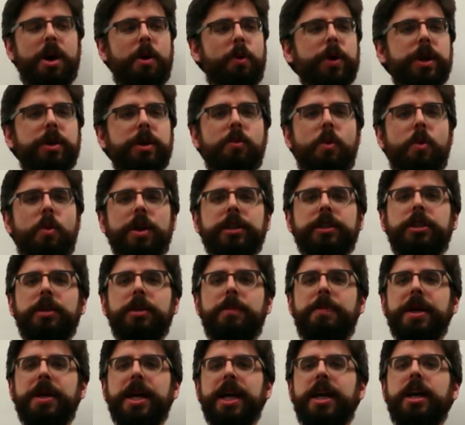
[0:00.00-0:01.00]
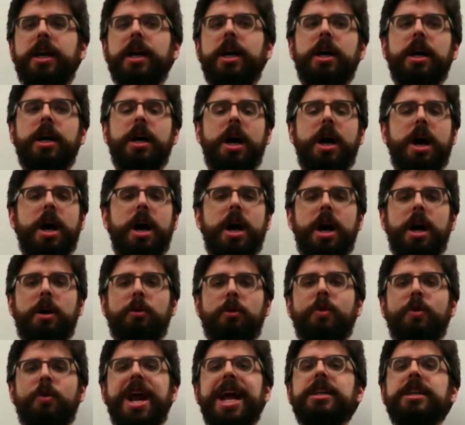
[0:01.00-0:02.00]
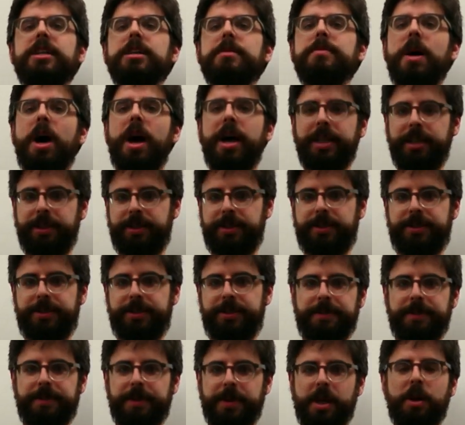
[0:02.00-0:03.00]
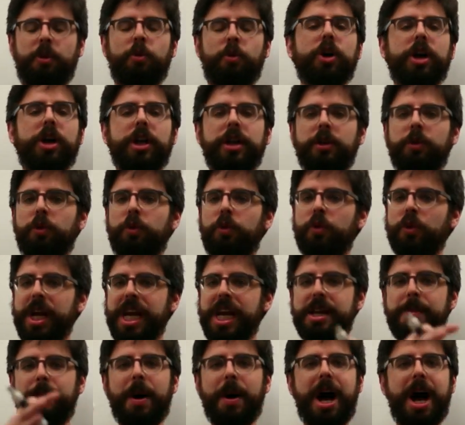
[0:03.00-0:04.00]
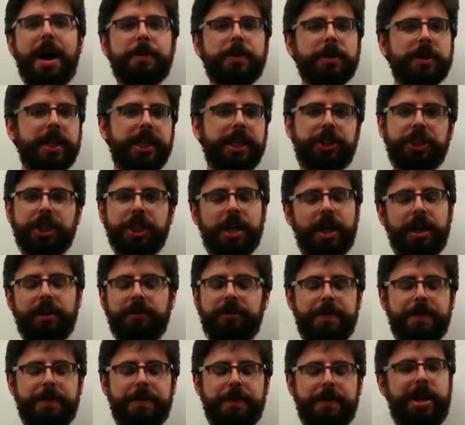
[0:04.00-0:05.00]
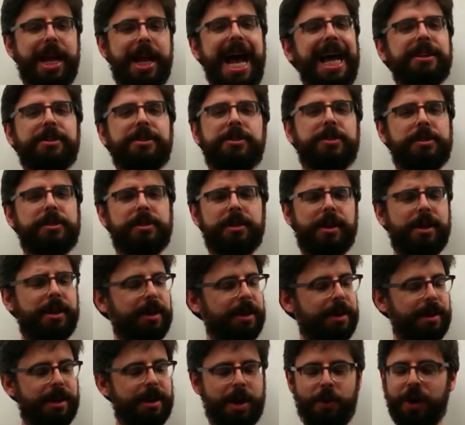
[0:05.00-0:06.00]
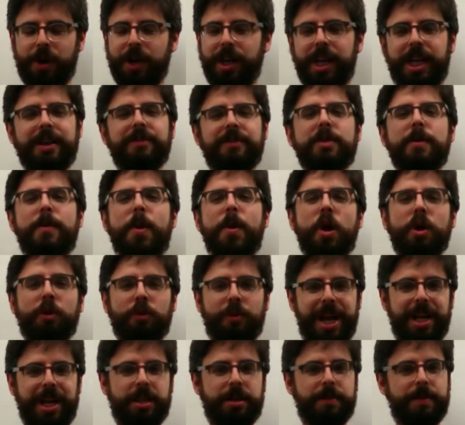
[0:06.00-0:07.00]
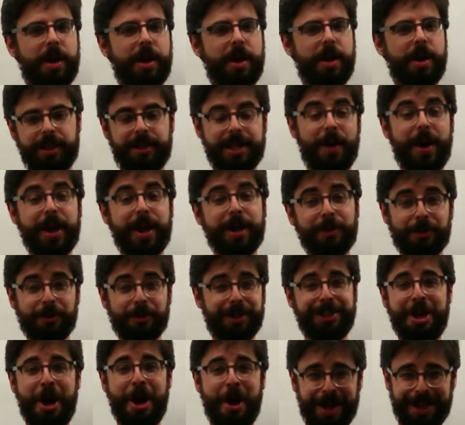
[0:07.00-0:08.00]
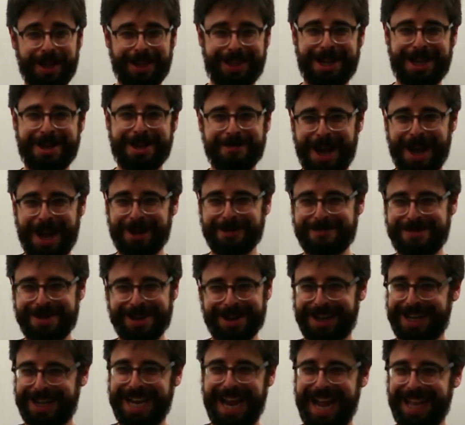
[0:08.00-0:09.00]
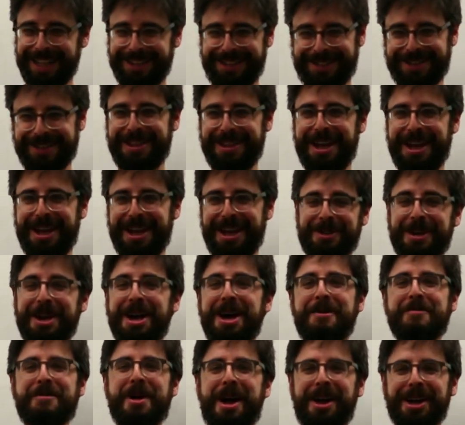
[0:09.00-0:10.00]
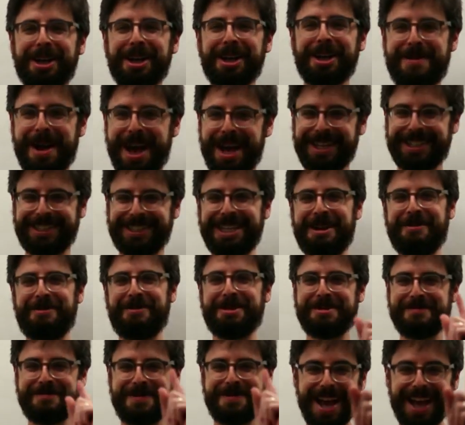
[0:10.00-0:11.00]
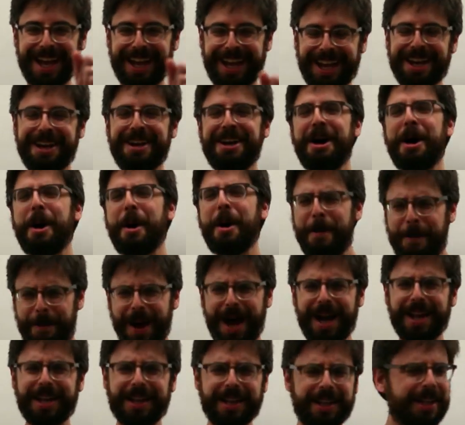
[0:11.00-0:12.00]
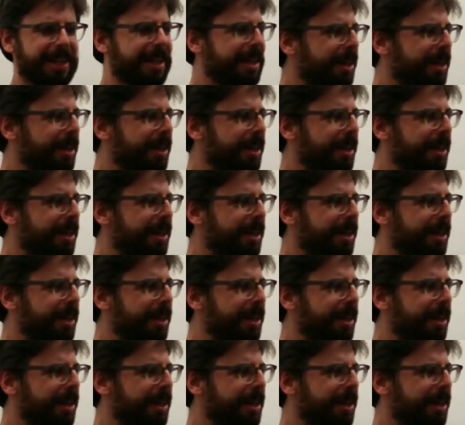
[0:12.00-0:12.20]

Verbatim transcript: we wanted to pick uh, random heights? We're going to create a population of meerkats and we're going to give them all a random height. Now, I don't really know anything about meerkats, so that's probably a bad example to pick. But